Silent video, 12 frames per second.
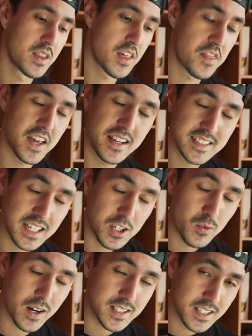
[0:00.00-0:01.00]
the things that
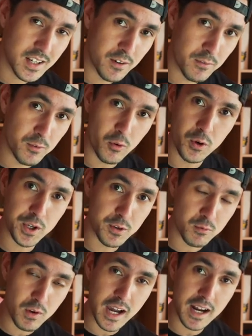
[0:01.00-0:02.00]
you want to avoid
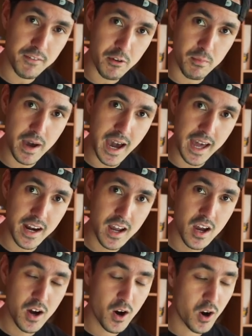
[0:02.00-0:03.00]
right off the bat
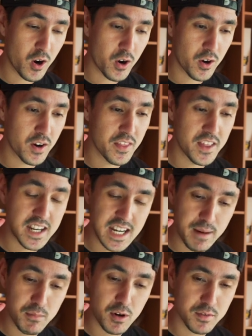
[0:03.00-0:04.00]
are the
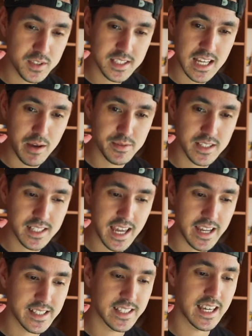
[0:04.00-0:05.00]
number of steps it
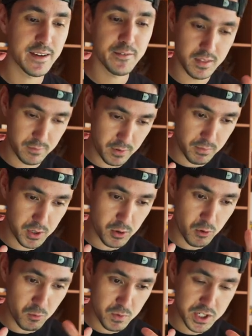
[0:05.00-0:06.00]
takes to get from
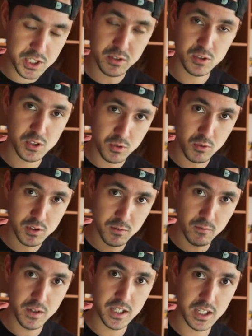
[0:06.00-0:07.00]
your original source
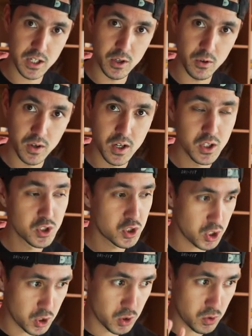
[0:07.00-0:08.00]
video
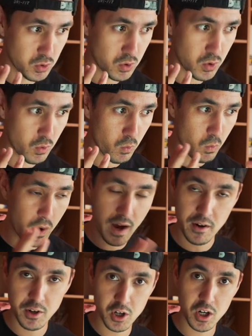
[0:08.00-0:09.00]
to
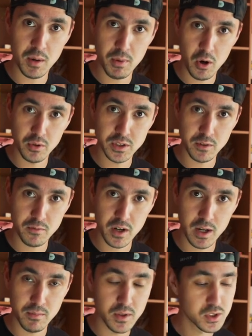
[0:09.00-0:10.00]
where you're gonna post it
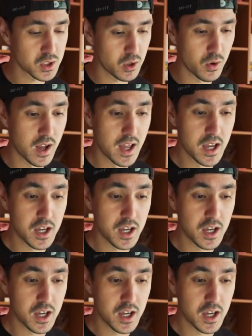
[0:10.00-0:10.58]
from. So